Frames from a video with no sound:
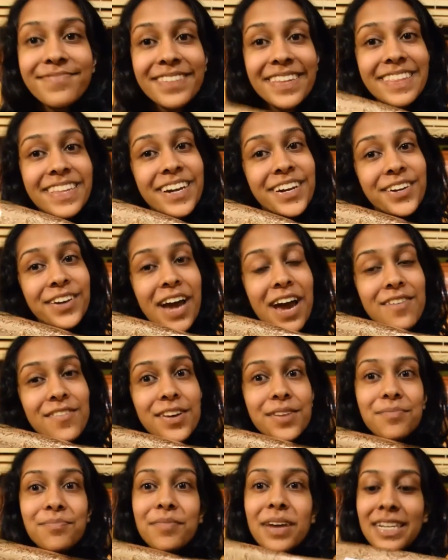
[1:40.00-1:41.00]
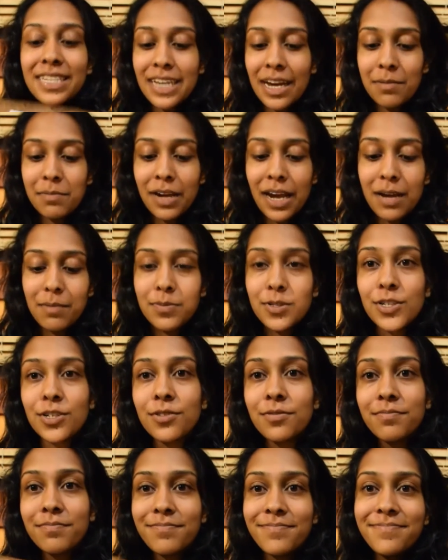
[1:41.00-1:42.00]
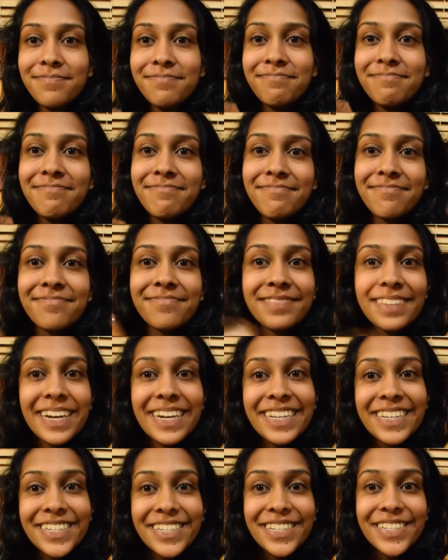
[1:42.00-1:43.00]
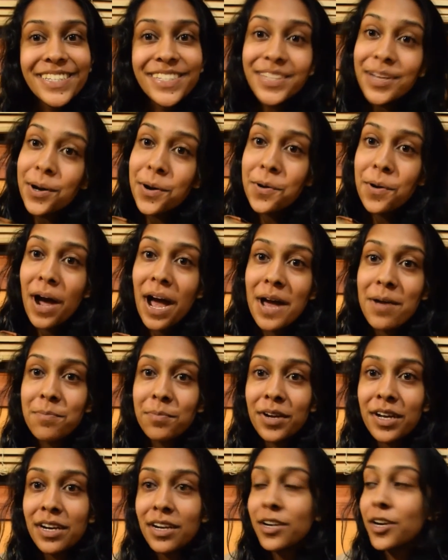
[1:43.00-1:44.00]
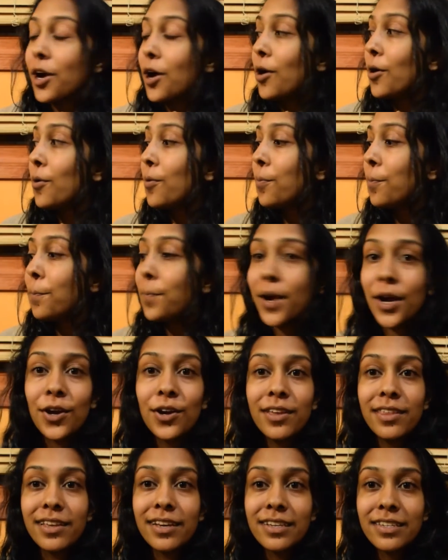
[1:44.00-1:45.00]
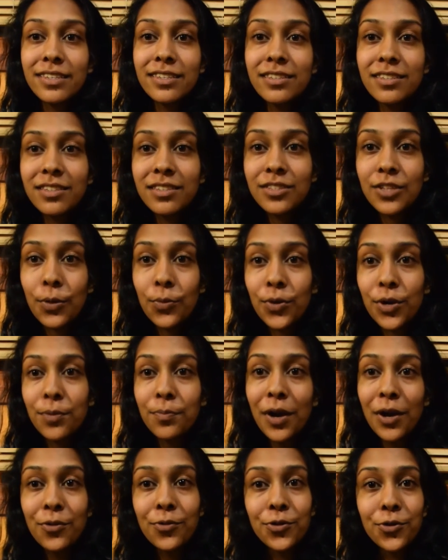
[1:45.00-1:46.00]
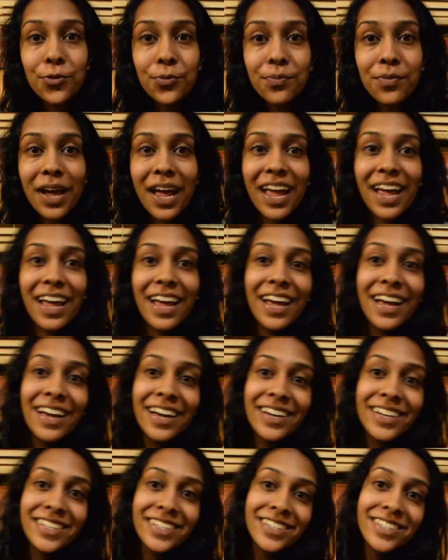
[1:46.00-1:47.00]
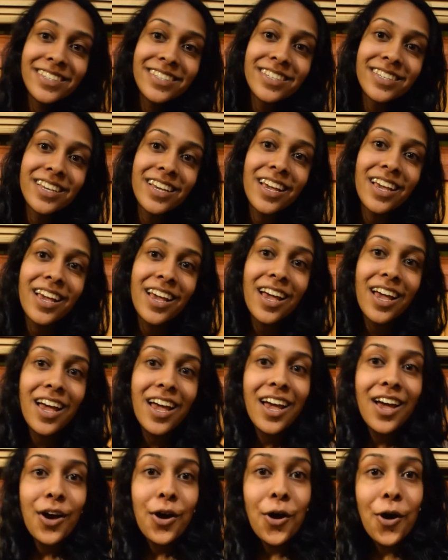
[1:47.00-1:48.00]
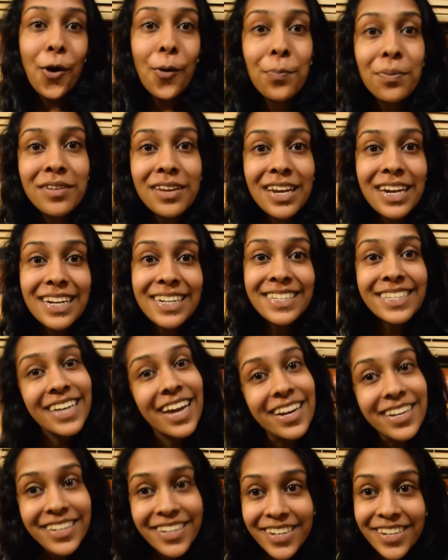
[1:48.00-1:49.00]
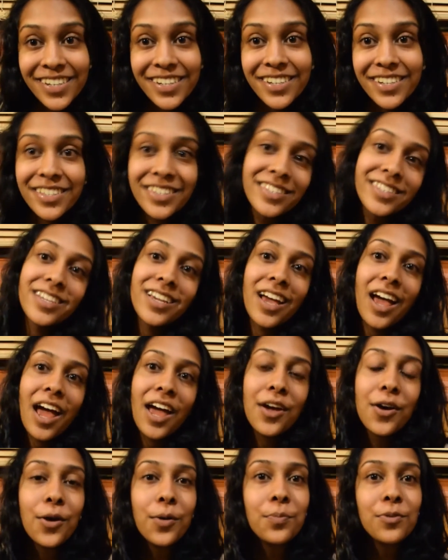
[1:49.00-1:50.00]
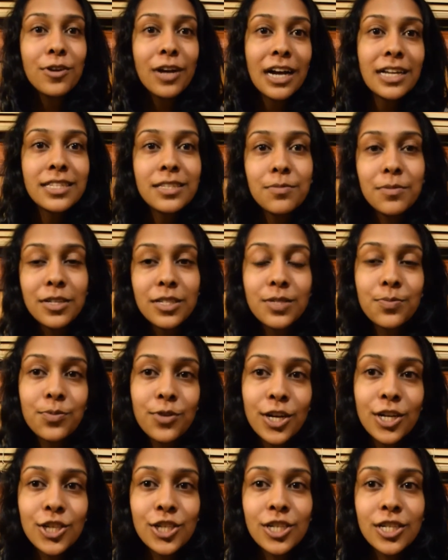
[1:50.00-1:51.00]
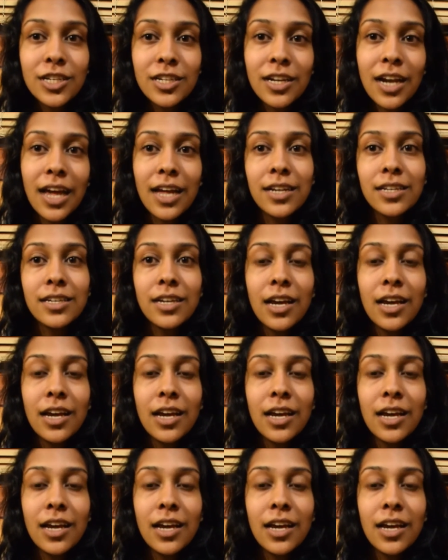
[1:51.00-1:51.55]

there you have it, my time capsule. So I'm gonna go bury this somewhere in my room and open it in 10 years. I hope you got some inspiration and